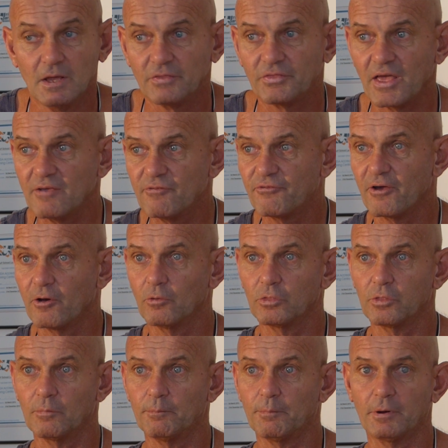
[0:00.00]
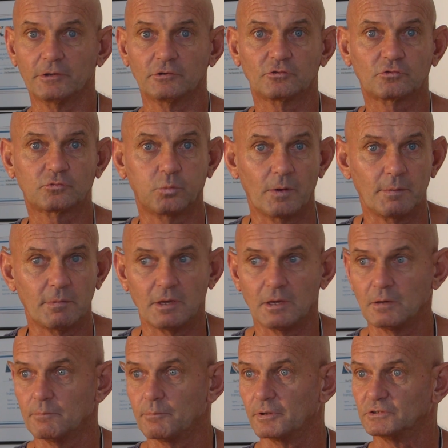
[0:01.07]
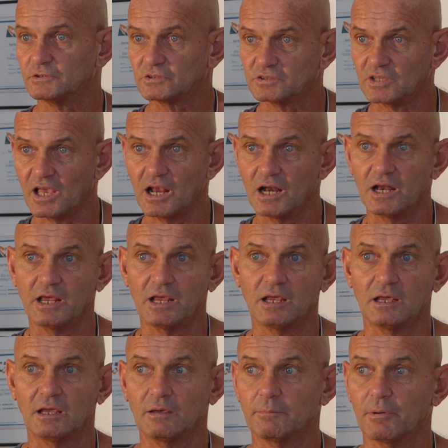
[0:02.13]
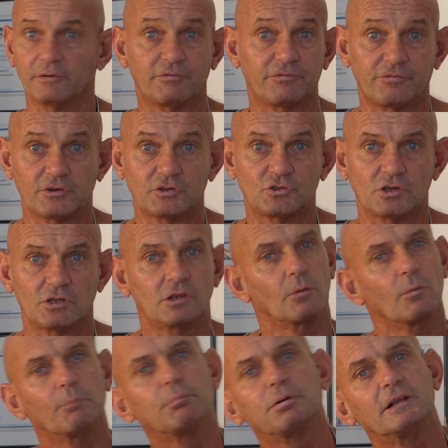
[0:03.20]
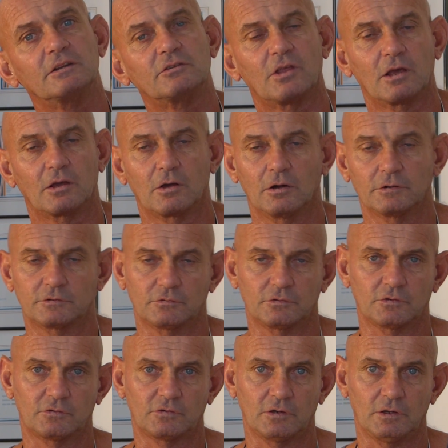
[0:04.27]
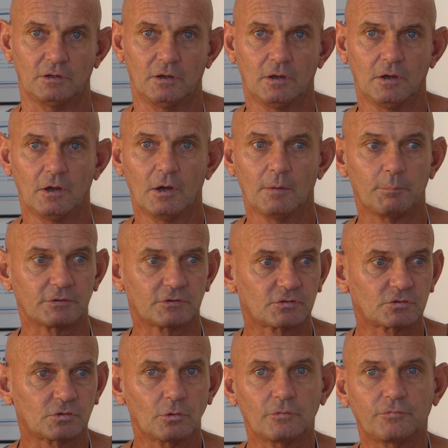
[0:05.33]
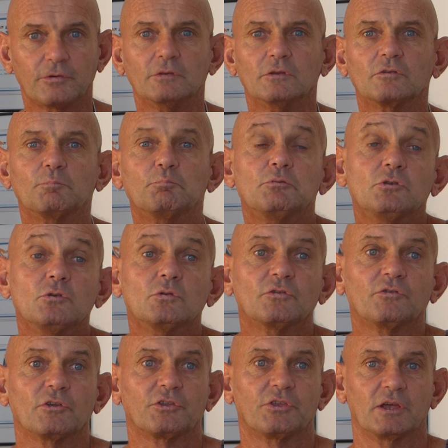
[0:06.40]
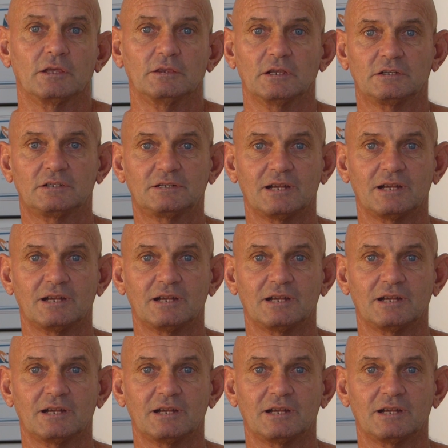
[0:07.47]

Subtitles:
They felt that by swimming, by sailing, by fishing, they would please their gods of the sea. But surfing, this beautiful thing that